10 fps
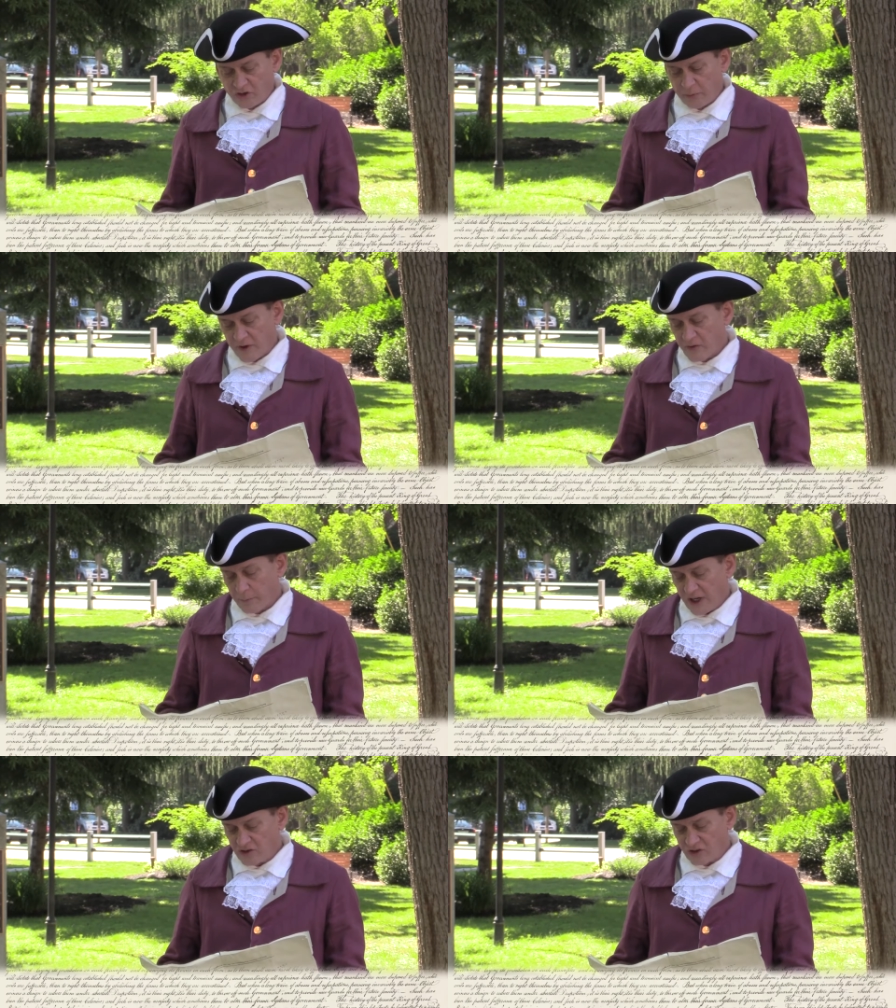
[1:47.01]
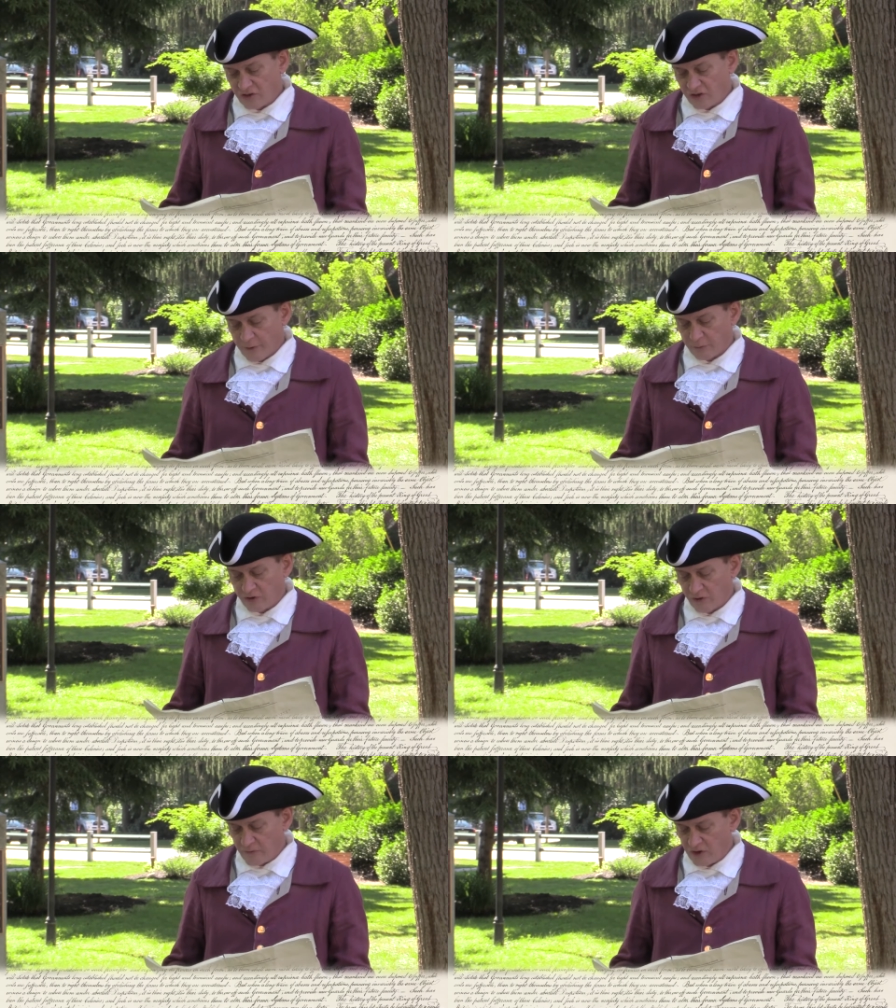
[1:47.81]
has been the patient
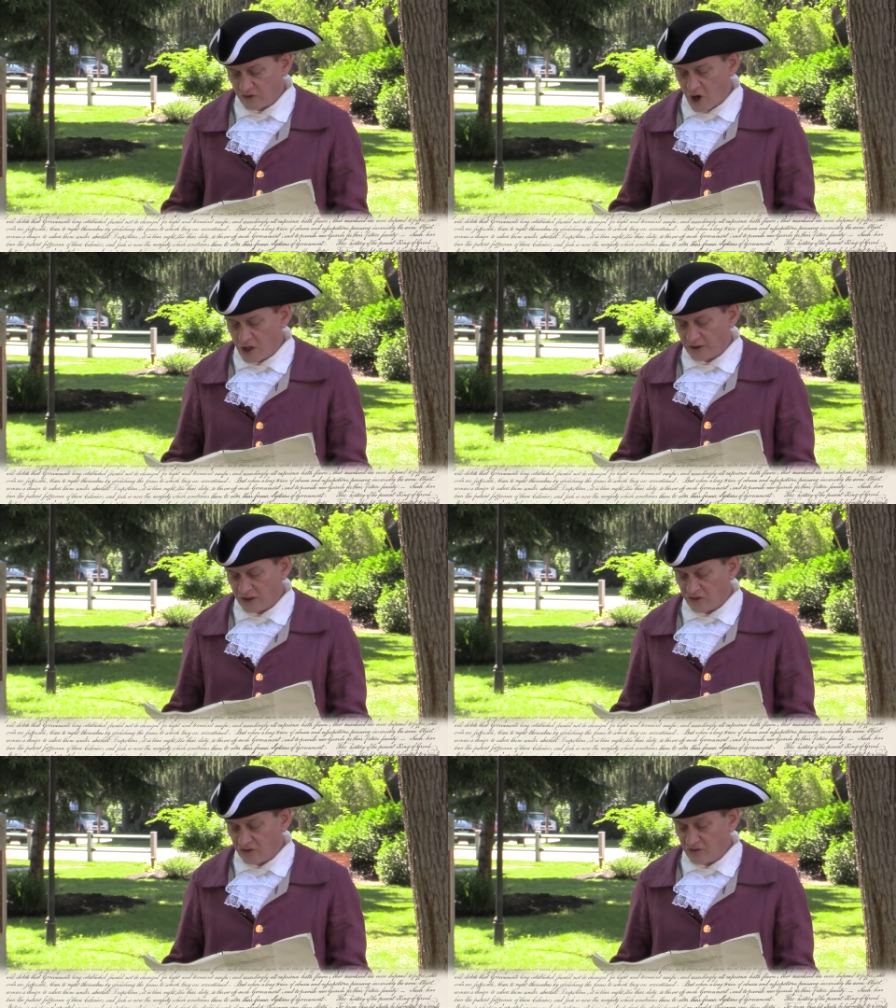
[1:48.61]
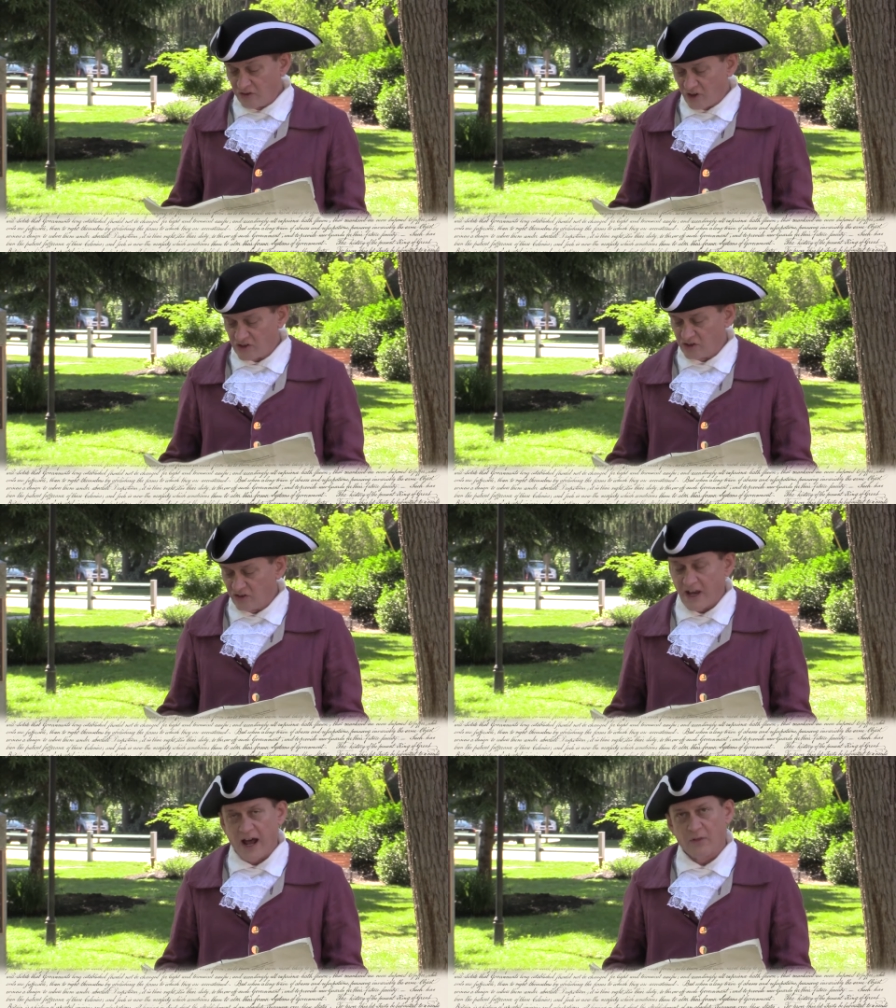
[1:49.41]
sufferance of these colonies, and such
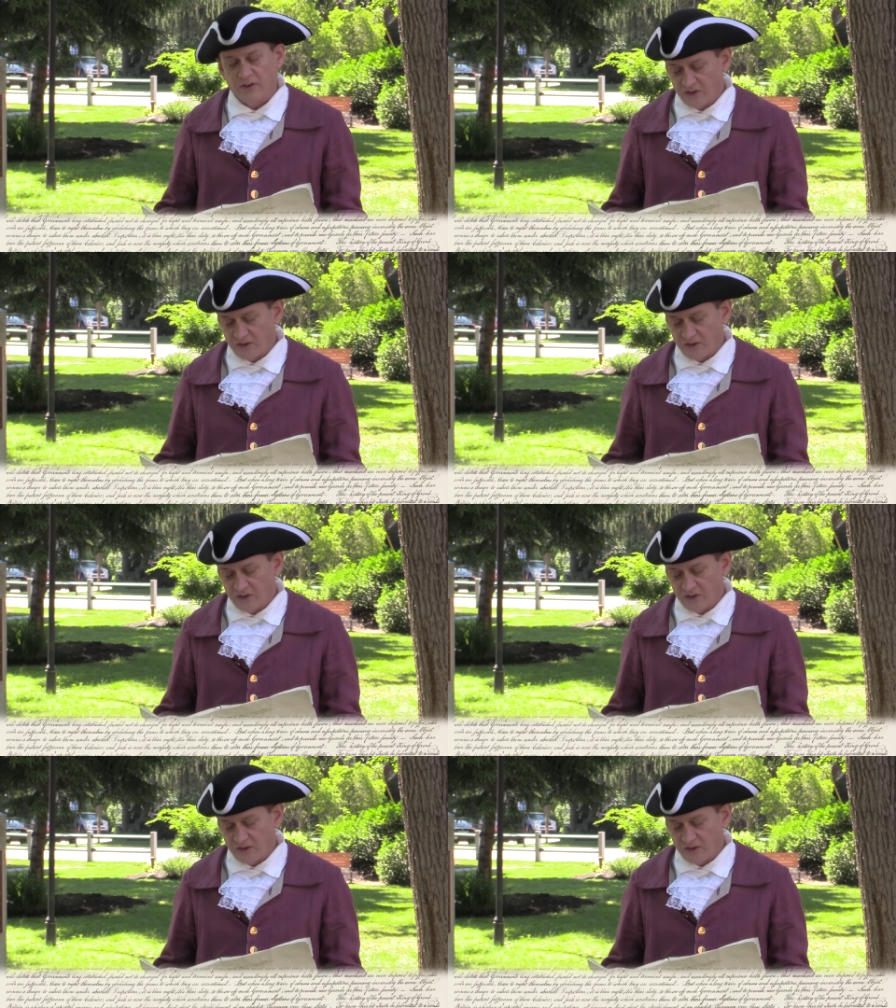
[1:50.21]
is now the